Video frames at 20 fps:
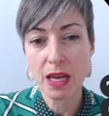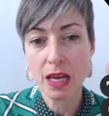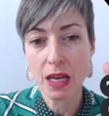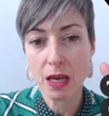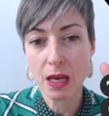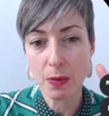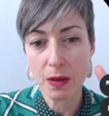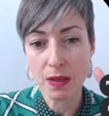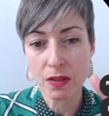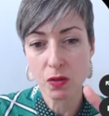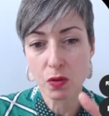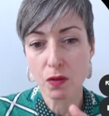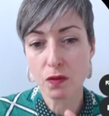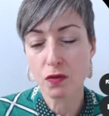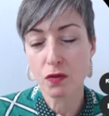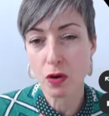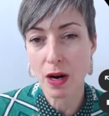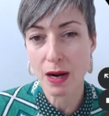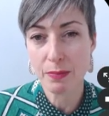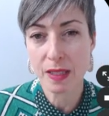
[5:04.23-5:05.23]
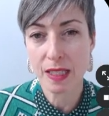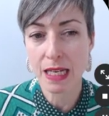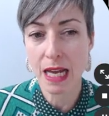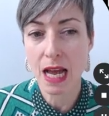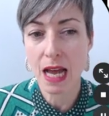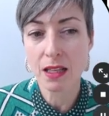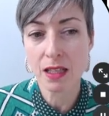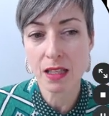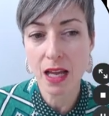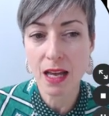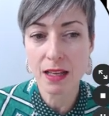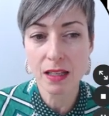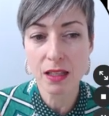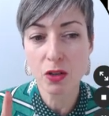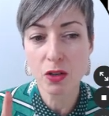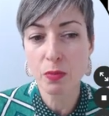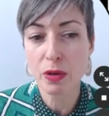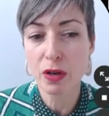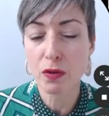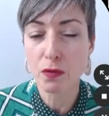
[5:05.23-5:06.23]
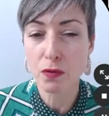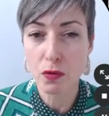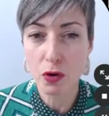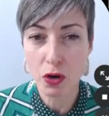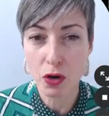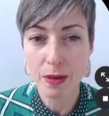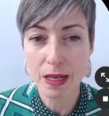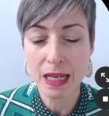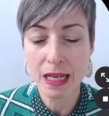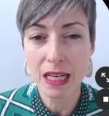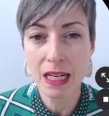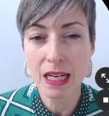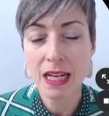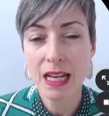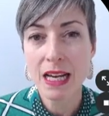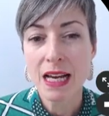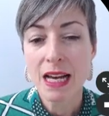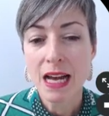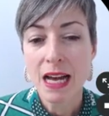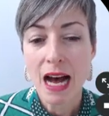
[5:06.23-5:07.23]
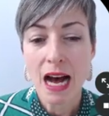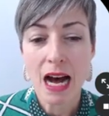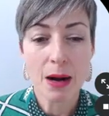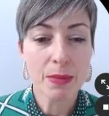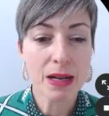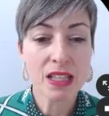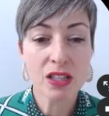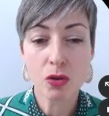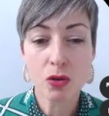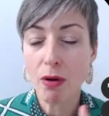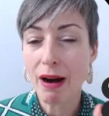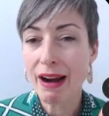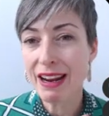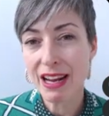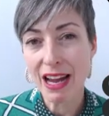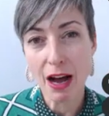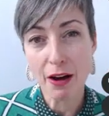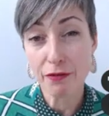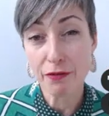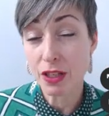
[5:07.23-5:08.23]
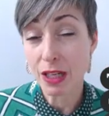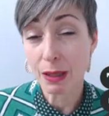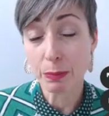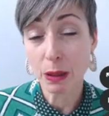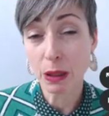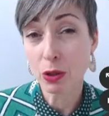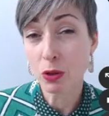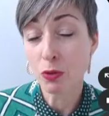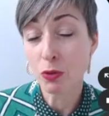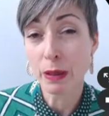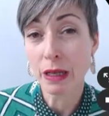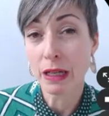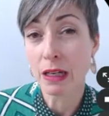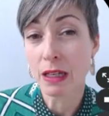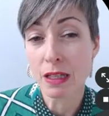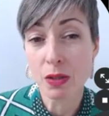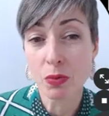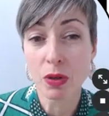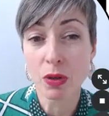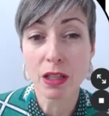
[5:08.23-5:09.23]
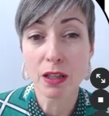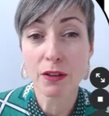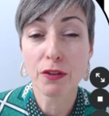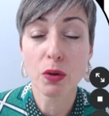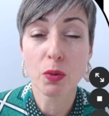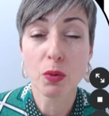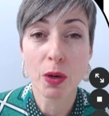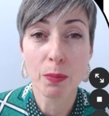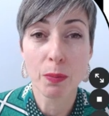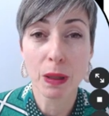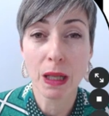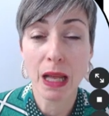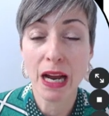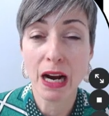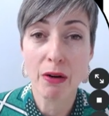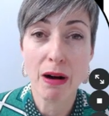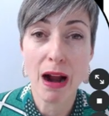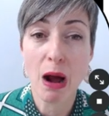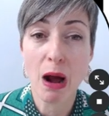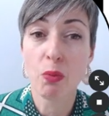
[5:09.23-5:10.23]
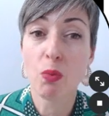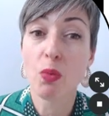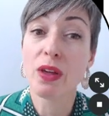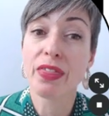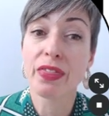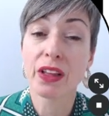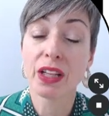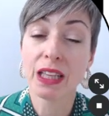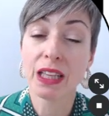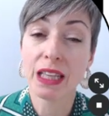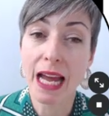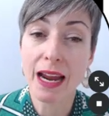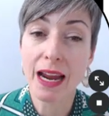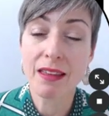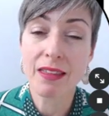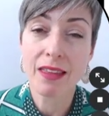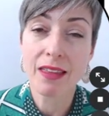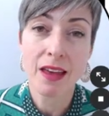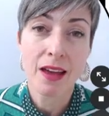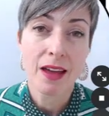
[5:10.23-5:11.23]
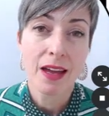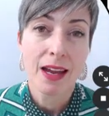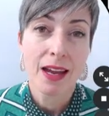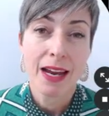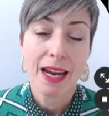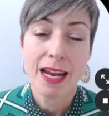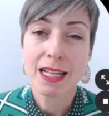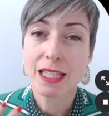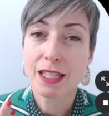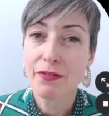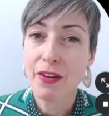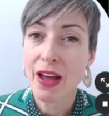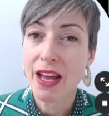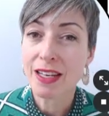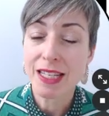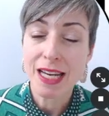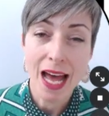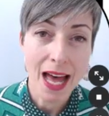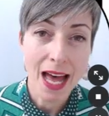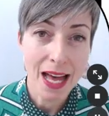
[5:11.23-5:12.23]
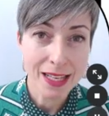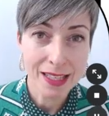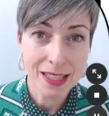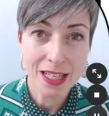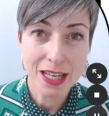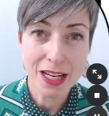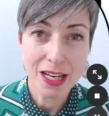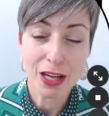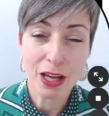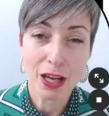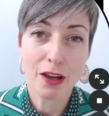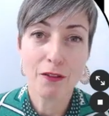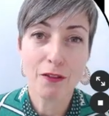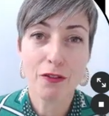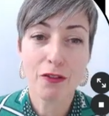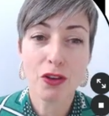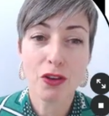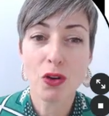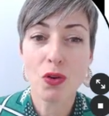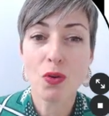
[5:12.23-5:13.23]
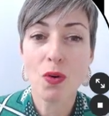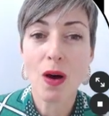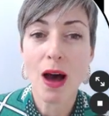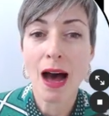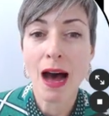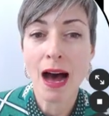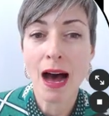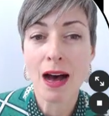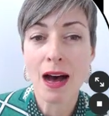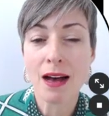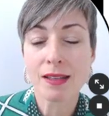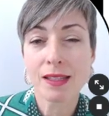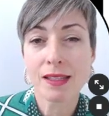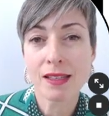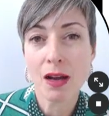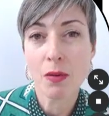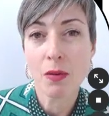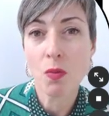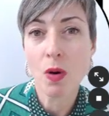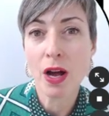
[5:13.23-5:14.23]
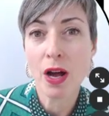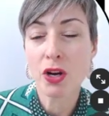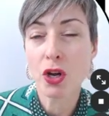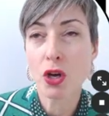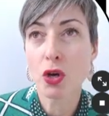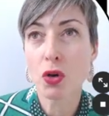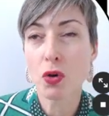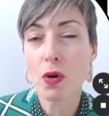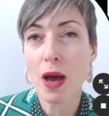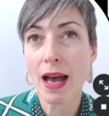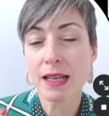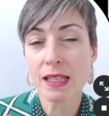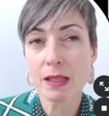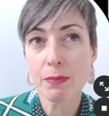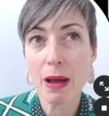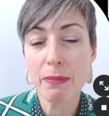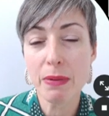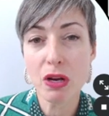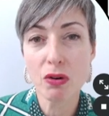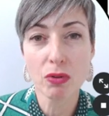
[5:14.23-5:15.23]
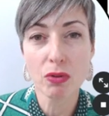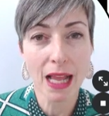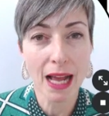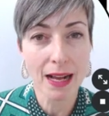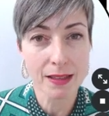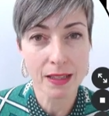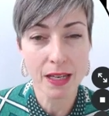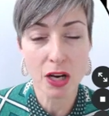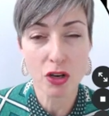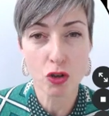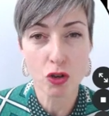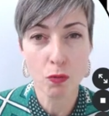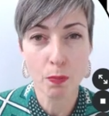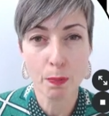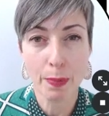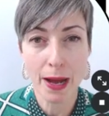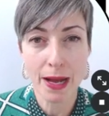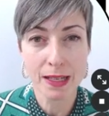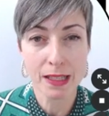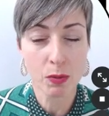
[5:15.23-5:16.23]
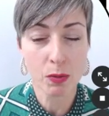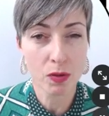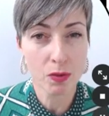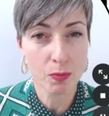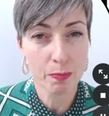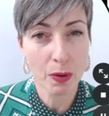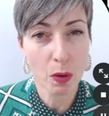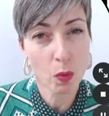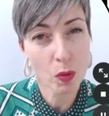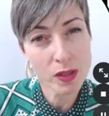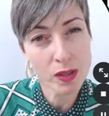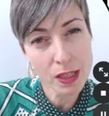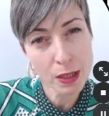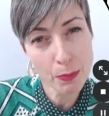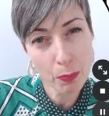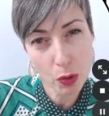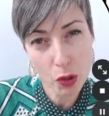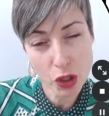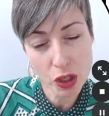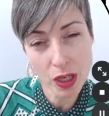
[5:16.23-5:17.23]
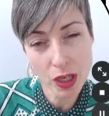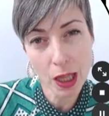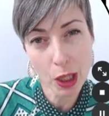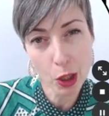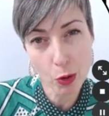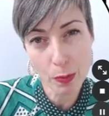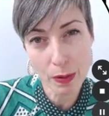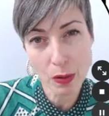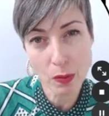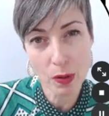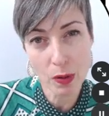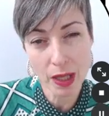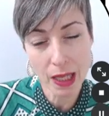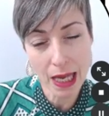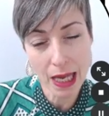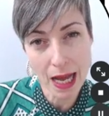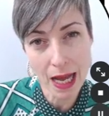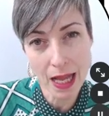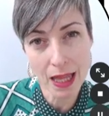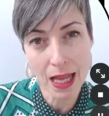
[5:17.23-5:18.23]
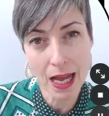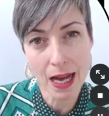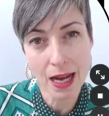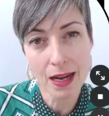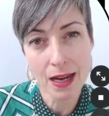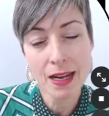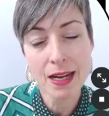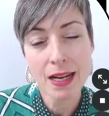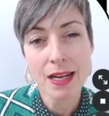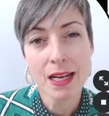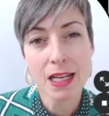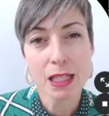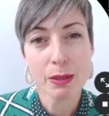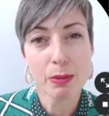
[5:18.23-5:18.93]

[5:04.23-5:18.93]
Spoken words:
from the hip and sort of drapes down, so it has a little bit of room in it. It's great cuffed up a little bit as well if you want to play around with the length. It's fantastic if you are someone who has maybe a relaxed natural base but wants to push it a little bit with color,